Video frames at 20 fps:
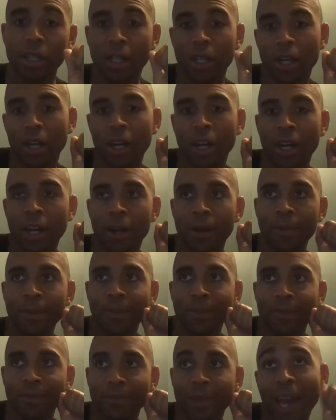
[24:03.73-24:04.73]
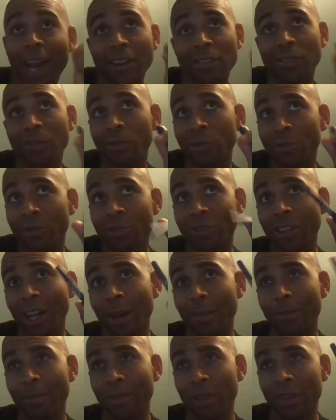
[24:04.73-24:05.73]
Actually, the ringworm
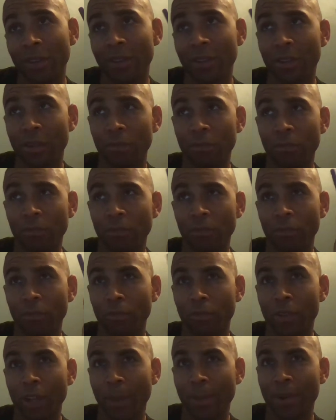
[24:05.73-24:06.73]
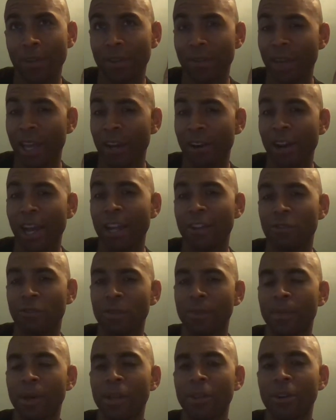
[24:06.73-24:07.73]
stopped because of anger I had to
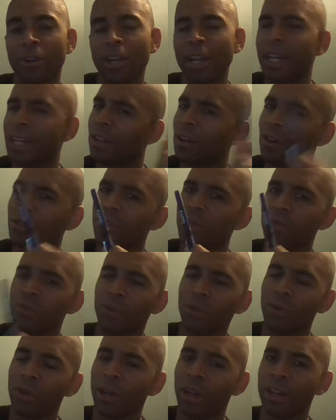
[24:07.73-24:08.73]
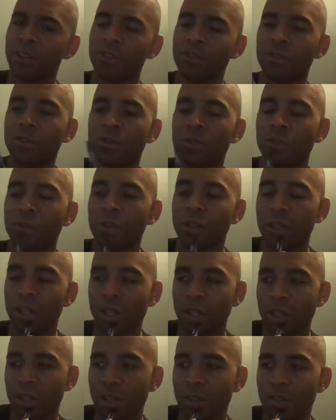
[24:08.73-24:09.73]
the mother, and also was holding on to
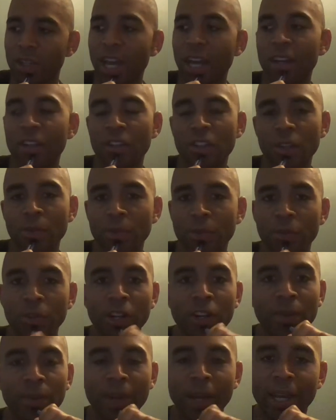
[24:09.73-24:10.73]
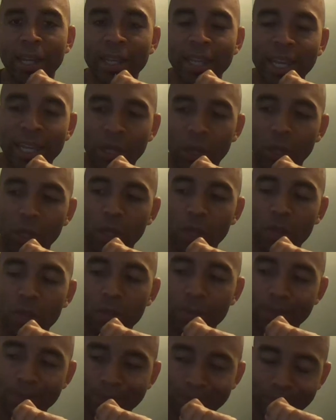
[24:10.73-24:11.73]
sadness of a friend of mine that I'd lost.
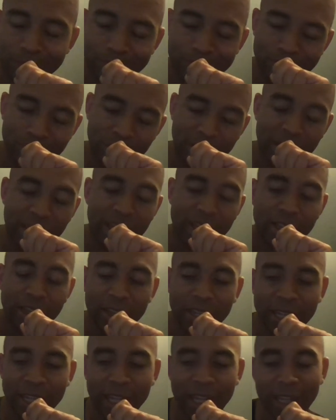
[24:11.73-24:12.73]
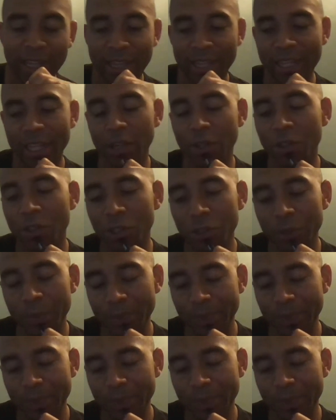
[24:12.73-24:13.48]
Let that go too.